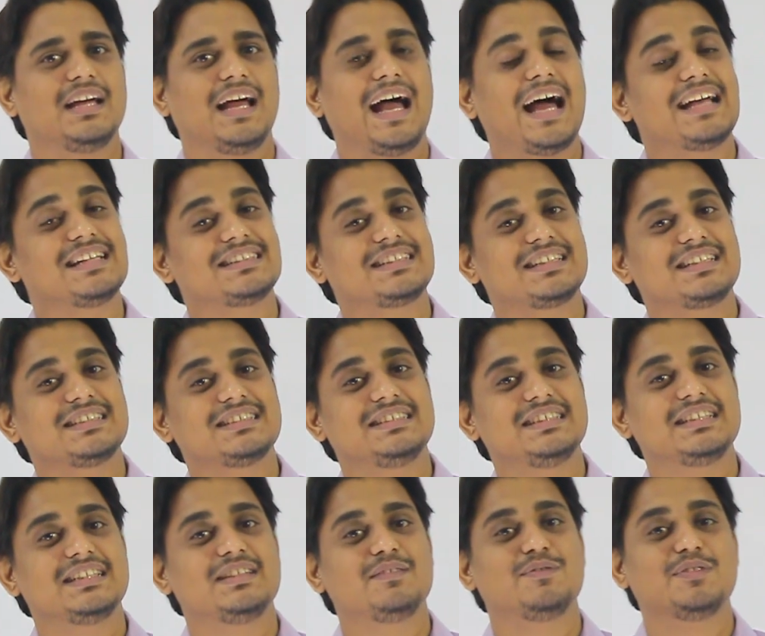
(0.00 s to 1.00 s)
Answer is
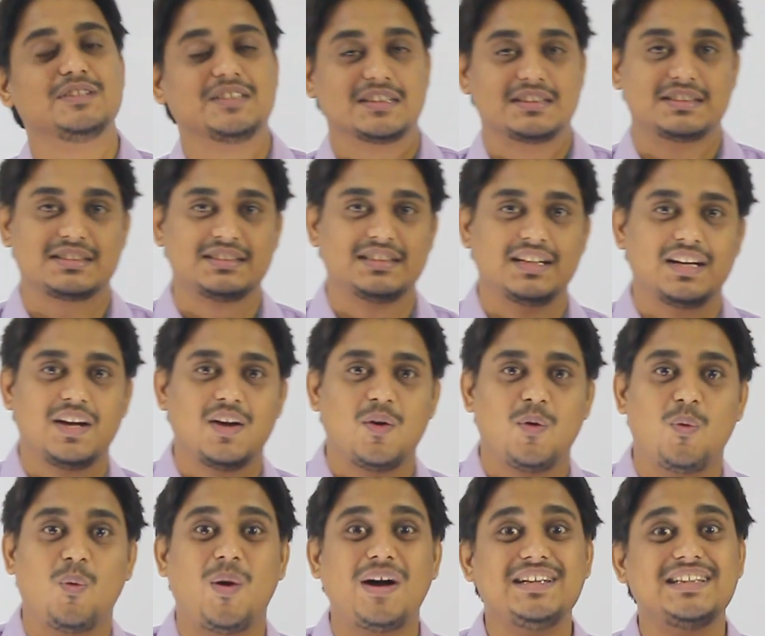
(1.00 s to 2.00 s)
there in physics.
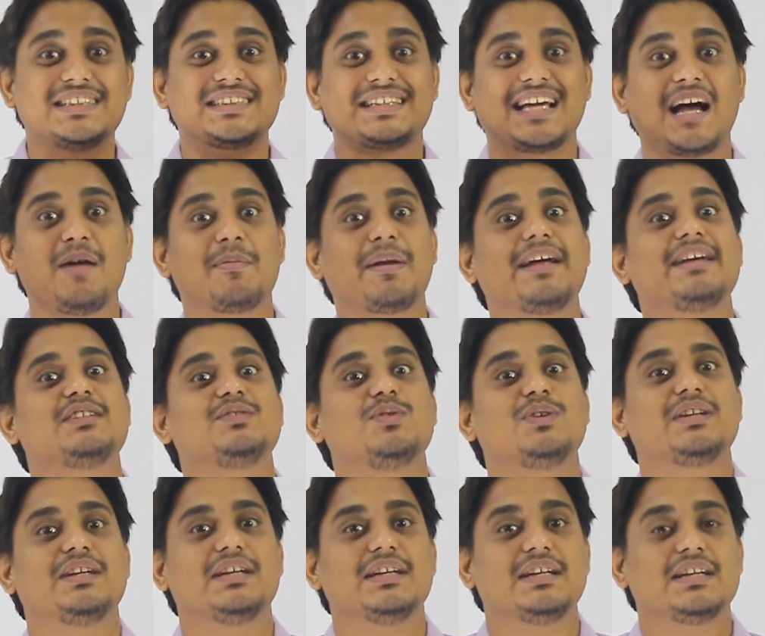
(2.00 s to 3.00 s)
Why this camera is
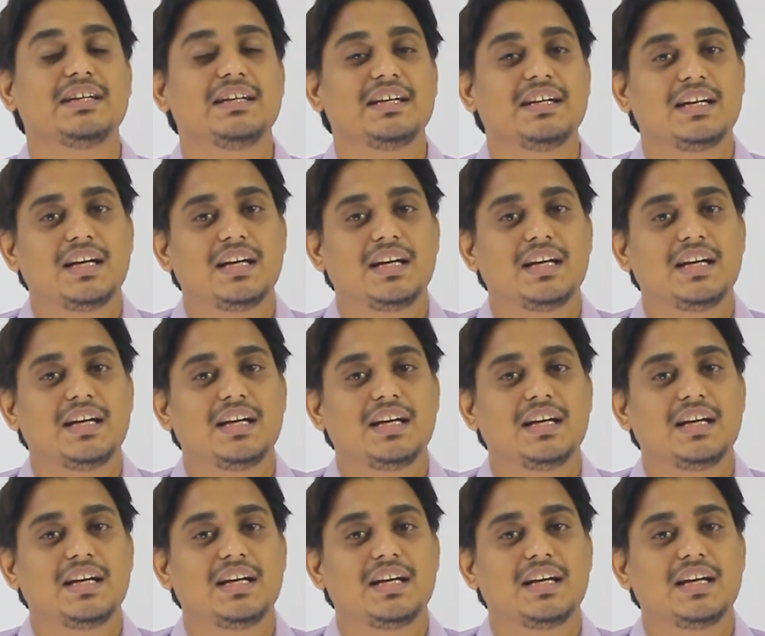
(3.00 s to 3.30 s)
working?